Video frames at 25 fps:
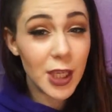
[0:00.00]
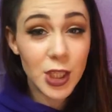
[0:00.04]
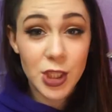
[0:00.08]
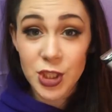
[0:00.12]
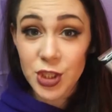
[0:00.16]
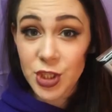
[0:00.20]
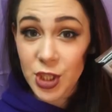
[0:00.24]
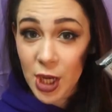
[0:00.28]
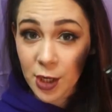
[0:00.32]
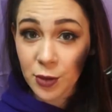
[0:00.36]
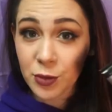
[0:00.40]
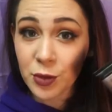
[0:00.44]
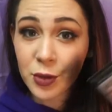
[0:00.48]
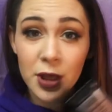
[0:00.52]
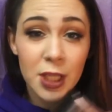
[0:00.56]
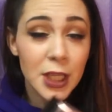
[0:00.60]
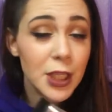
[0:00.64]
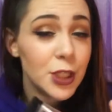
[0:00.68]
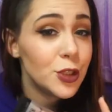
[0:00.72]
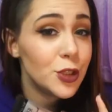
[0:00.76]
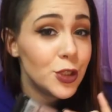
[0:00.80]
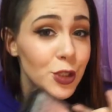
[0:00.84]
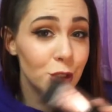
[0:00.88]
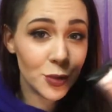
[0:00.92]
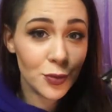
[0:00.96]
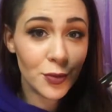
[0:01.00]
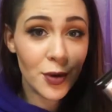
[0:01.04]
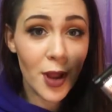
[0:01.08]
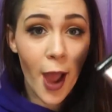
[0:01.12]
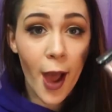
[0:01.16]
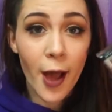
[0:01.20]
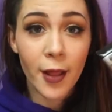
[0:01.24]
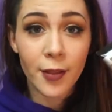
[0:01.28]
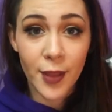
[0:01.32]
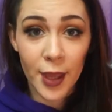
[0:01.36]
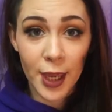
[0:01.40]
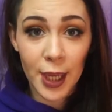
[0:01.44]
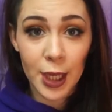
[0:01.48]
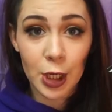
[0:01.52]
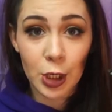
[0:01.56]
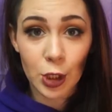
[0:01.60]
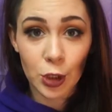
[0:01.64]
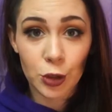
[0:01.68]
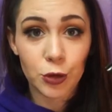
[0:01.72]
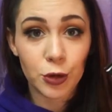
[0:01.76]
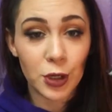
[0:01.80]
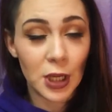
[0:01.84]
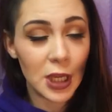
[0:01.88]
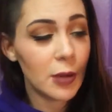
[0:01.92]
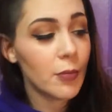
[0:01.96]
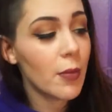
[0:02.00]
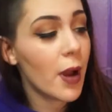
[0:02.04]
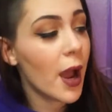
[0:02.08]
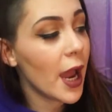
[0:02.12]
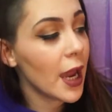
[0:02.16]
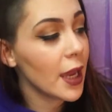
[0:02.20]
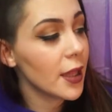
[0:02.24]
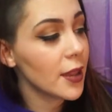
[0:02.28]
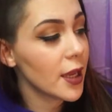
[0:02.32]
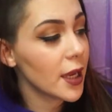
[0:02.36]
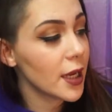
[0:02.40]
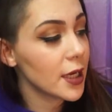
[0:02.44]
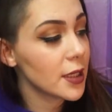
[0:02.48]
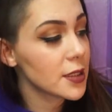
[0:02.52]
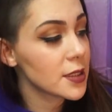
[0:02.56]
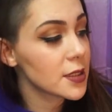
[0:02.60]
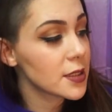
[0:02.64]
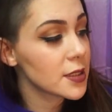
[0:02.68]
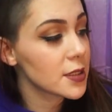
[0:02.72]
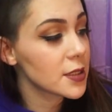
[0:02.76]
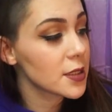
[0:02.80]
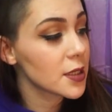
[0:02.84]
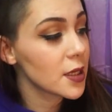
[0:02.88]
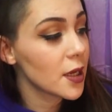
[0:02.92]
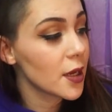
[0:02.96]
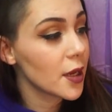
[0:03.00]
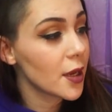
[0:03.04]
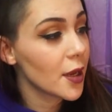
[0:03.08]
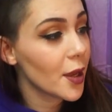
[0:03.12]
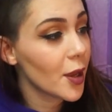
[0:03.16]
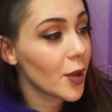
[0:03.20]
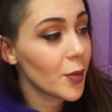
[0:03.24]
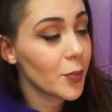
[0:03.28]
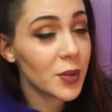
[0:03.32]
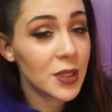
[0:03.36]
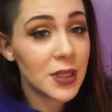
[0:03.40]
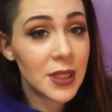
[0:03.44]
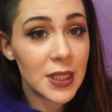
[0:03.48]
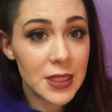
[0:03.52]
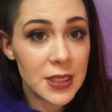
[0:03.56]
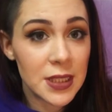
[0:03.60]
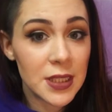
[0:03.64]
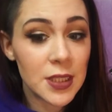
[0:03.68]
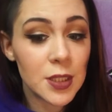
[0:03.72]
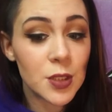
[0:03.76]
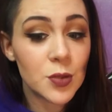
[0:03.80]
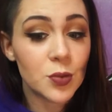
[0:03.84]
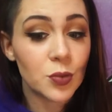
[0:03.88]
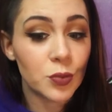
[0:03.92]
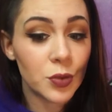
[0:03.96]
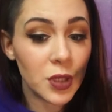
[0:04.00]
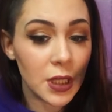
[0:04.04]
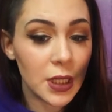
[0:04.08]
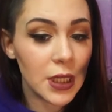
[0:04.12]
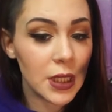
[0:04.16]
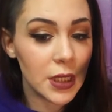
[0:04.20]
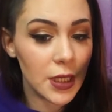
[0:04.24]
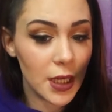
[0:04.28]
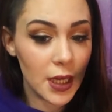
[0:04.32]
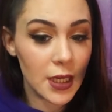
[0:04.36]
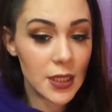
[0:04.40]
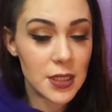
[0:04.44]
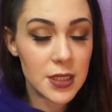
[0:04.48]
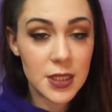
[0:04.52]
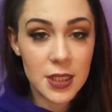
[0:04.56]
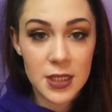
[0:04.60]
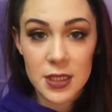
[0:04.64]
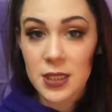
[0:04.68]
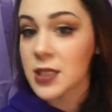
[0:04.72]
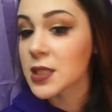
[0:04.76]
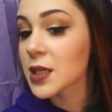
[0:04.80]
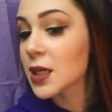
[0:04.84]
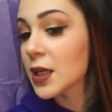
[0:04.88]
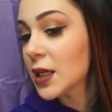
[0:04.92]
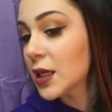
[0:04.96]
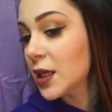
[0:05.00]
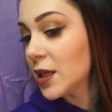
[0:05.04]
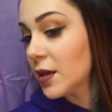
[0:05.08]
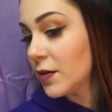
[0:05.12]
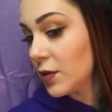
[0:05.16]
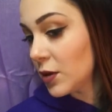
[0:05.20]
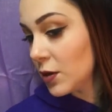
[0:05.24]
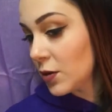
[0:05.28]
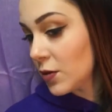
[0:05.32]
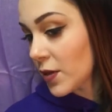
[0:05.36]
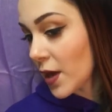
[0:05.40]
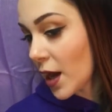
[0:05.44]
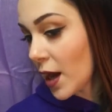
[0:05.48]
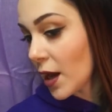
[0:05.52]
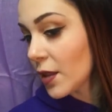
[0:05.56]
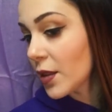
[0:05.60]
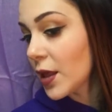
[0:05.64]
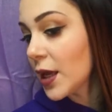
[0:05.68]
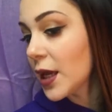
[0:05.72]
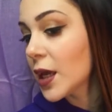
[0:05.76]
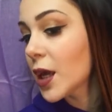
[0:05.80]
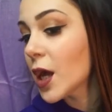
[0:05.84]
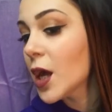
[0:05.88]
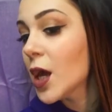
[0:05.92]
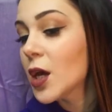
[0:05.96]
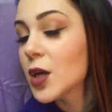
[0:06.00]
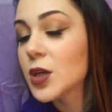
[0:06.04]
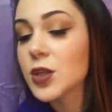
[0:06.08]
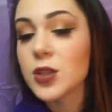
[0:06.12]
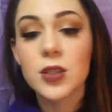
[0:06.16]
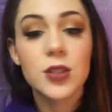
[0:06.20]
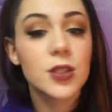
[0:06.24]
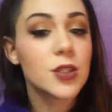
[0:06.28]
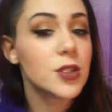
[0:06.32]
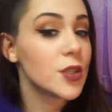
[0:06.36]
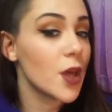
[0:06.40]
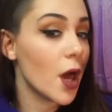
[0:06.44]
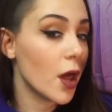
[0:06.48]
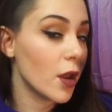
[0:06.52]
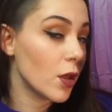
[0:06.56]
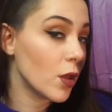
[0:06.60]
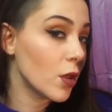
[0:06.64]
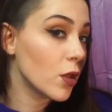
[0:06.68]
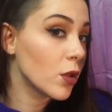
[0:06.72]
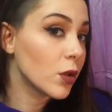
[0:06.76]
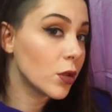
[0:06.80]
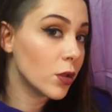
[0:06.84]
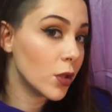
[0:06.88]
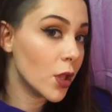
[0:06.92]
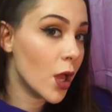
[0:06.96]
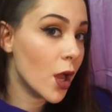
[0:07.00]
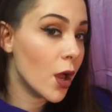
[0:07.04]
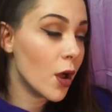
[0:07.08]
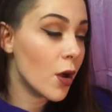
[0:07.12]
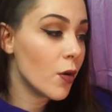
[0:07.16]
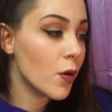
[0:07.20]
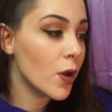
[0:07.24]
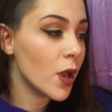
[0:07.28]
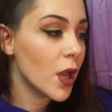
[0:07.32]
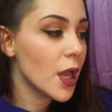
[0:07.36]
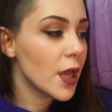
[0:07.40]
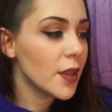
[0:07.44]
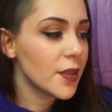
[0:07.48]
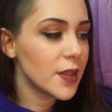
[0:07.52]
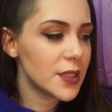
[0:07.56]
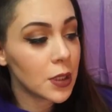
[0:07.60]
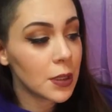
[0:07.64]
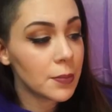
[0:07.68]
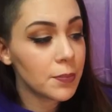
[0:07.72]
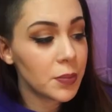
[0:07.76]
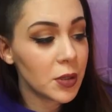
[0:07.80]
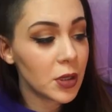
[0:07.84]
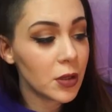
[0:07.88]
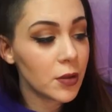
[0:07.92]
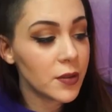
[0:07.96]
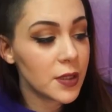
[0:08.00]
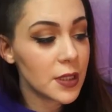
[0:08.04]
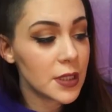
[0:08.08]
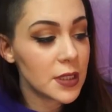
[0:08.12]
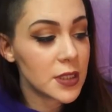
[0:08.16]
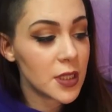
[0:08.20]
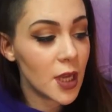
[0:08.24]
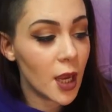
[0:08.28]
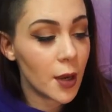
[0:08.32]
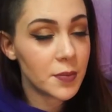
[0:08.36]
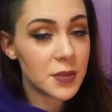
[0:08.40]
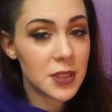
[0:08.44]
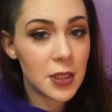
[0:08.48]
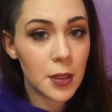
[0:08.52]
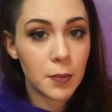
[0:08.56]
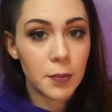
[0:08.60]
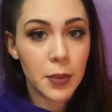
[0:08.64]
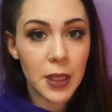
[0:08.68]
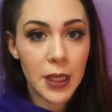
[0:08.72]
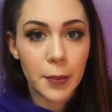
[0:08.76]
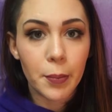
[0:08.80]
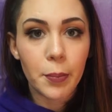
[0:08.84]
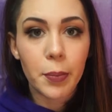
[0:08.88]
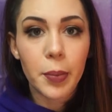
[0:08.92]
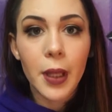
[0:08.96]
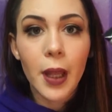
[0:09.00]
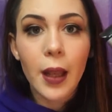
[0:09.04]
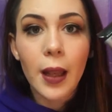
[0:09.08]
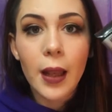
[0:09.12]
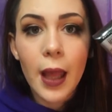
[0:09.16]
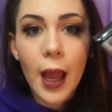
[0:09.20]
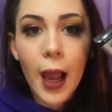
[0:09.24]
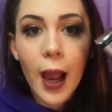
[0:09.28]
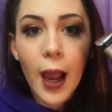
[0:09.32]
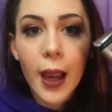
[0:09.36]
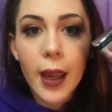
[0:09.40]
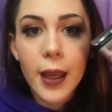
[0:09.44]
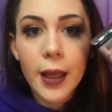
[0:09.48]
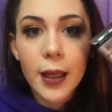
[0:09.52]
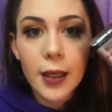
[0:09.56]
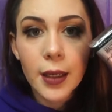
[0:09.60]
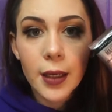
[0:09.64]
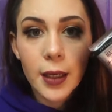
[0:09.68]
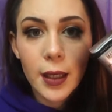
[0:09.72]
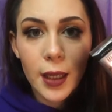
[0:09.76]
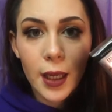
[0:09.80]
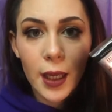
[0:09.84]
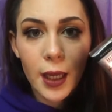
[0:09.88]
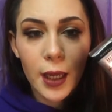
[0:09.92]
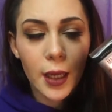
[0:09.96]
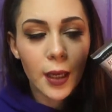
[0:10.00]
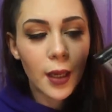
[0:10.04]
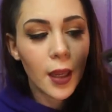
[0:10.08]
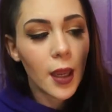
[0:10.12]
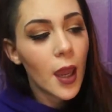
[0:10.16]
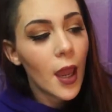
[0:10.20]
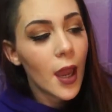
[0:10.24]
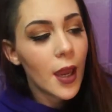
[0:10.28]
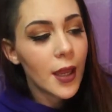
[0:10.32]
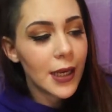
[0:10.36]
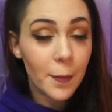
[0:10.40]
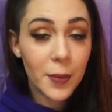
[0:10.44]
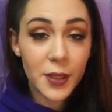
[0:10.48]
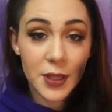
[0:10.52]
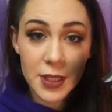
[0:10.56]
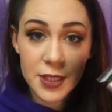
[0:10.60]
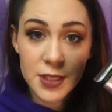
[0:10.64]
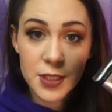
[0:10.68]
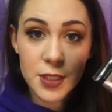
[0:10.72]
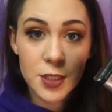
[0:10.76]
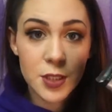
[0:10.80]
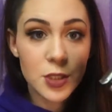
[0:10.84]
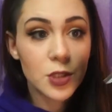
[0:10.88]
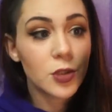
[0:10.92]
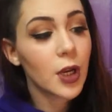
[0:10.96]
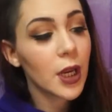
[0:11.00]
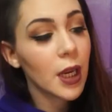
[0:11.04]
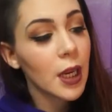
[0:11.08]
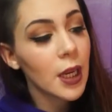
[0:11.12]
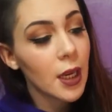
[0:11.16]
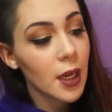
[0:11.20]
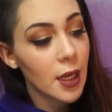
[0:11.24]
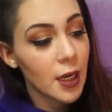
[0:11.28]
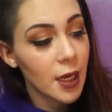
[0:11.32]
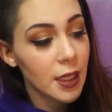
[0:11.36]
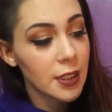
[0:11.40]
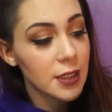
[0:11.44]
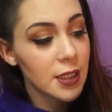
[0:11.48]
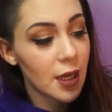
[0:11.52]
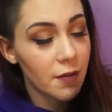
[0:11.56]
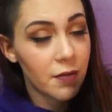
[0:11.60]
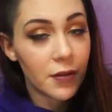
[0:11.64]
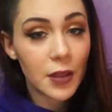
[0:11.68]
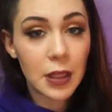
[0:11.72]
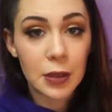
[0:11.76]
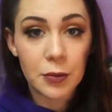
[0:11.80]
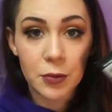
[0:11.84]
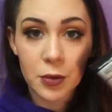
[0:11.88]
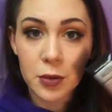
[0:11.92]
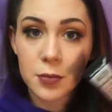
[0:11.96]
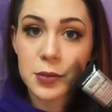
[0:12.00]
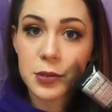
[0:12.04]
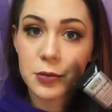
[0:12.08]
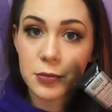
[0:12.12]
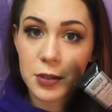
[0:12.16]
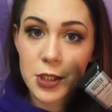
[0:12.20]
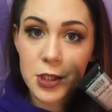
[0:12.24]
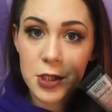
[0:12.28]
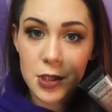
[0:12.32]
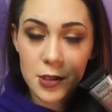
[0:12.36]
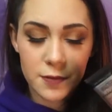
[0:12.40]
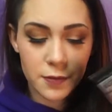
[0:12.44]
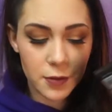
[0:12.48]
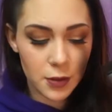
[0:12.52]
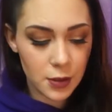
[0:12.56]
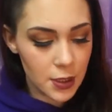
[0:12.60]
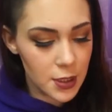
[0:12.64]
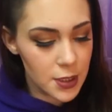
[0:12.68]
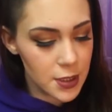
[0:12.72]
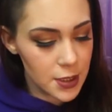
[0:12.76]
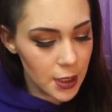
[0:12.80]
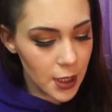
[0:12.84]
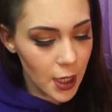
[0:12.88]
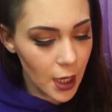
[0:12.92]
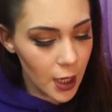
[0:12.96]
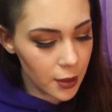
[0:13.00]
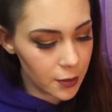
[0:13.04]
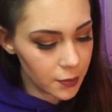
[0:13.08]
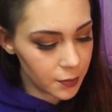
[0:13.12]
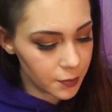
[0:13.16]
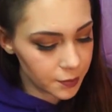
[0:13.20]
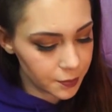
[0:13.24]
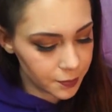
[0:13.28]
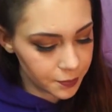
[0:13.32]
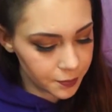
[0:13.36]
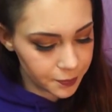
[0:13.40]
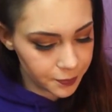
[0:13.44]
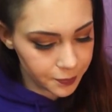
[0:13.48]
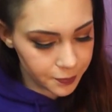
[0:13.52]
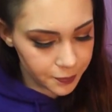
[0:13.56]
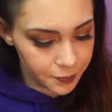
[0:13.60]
I generally do not like cream highlights, but this is really nice. This is gonna give you that like subtle glow, and you can build this up to be blinding. But this is great, and I definitely will be reaching for this again.